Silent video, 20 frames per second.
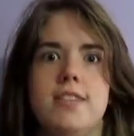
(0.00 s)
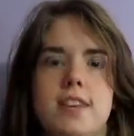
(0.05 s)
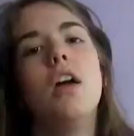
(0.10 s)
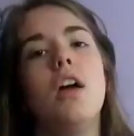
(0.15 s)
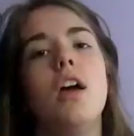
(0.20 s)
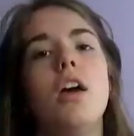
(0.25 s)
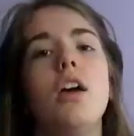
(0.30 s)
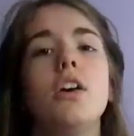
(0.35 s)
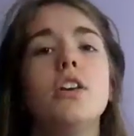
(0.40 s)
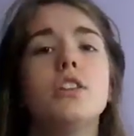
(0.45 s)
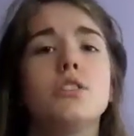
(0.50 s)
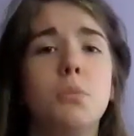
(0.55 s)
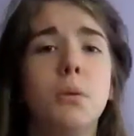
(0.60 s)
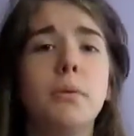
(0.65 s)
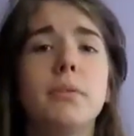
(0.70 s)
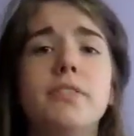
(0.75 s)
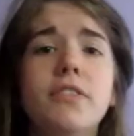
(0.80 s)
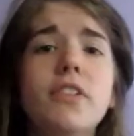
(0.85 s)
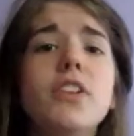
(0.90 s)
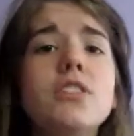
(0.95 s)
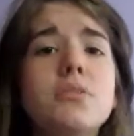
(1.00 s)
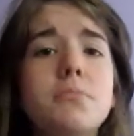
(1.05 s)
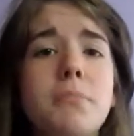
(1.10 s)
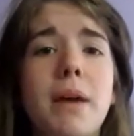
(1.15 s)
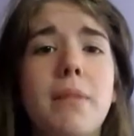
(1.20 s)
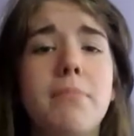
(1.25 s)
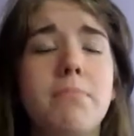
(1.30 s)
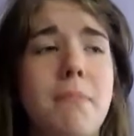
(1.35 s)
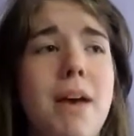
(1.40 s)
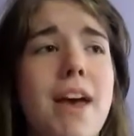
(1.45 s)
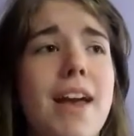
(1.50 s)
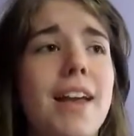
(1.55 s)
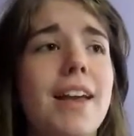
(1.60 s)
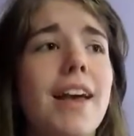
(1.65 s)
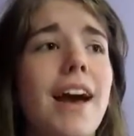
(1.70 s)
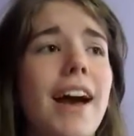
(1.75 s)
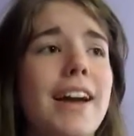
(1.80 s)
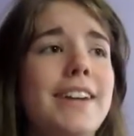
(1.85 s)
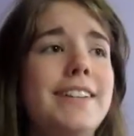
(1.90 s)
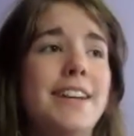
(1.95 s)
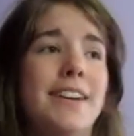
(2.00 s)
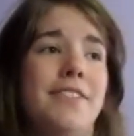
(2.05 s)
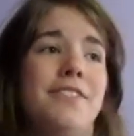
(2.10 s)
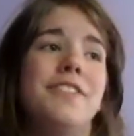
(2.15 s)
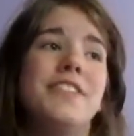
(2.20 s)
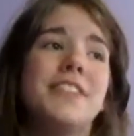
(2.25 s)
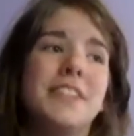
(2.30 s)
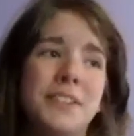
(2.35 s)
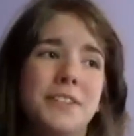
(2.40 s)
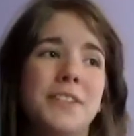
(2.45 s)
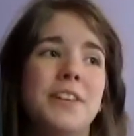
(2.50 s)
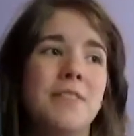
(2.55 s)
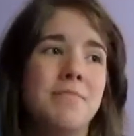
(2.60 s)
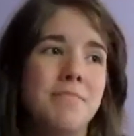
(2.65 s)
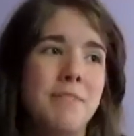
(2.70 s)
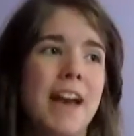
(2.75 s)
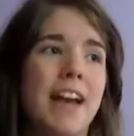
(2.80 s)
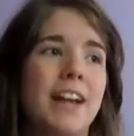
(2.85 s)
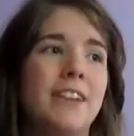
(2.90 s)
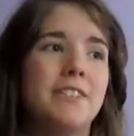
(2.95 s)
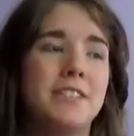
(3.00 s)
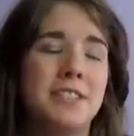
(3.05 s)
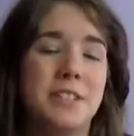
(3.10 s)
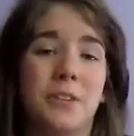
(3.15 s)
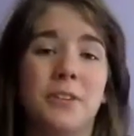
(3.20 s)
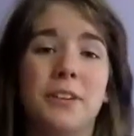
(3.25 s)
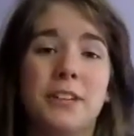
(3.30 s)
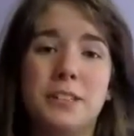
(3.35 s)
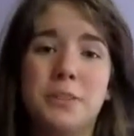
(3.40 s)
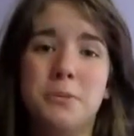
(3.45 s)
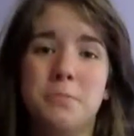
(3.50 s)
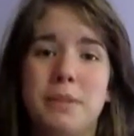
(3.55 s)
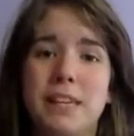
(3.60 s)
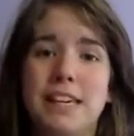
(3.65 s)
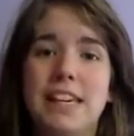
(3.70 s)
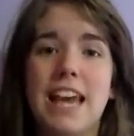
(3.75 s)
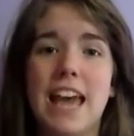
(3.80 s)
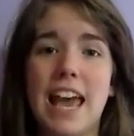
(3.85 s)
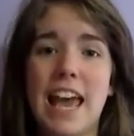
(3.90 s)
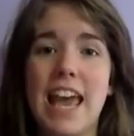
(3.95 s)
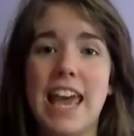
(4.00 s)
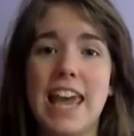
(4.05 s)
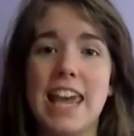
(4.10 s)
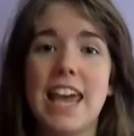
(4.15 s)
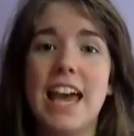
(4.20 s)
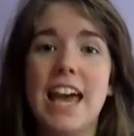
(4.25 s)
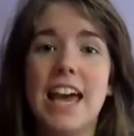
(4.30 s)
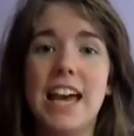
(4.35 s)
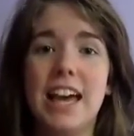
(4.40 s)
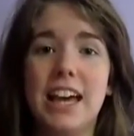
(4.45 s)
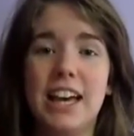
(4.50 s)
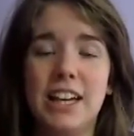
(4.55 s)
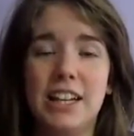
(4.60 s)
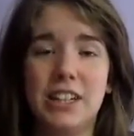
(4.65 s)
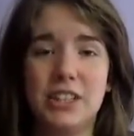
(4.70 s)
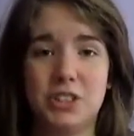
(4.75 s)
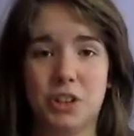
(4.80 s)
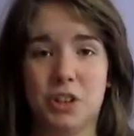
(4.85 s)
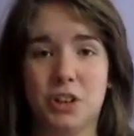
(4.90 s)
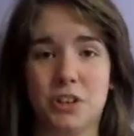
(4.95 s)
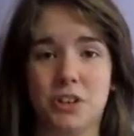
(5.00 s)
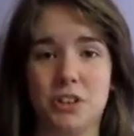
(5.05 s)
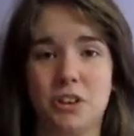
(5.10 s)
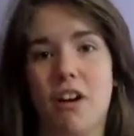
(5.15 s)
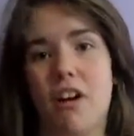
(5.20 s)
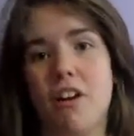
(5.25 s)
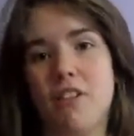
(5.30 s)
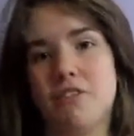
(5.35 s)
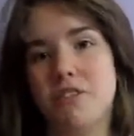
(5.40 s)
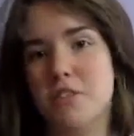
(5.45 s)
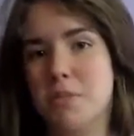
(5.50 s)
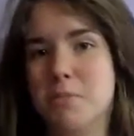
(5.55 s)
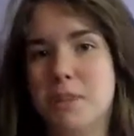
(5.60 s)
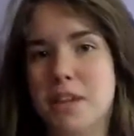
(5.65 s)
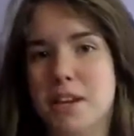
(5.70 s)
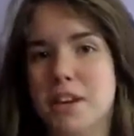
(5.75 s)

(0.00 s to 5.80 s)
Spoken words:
So when we first met Meg, I definitely knew that Meg was going to be a daughter of Demeter, just